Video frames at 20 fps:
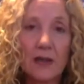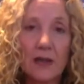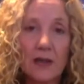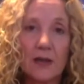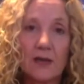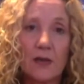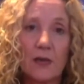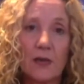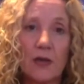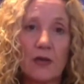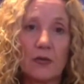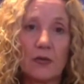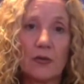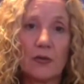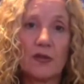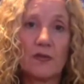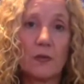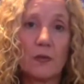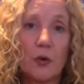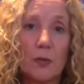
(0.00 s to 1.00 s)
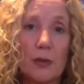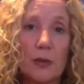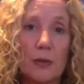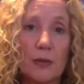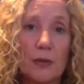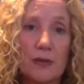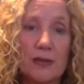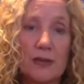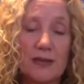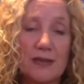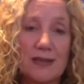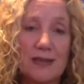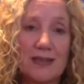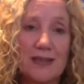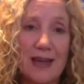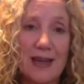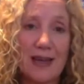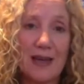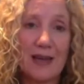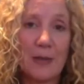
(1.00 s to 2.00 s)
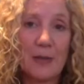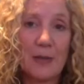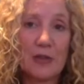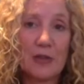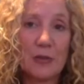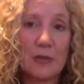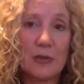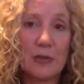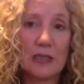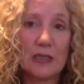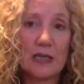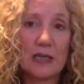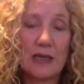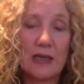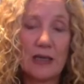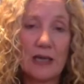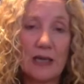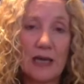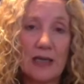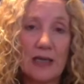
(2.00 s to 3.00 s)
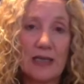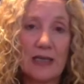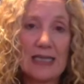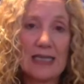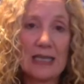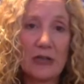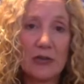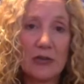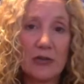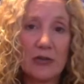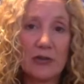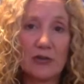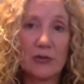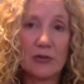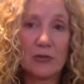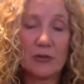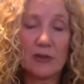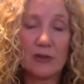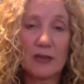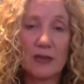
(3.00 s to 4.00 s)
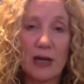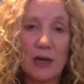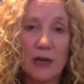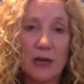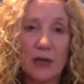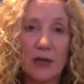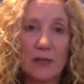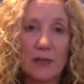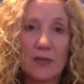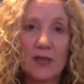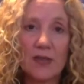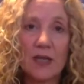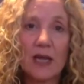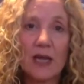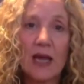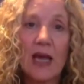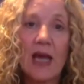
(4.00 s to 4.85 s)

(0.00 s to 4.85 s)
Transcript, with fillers: So, in other words, more people need to sign up to it and, and adhere to its outcomes.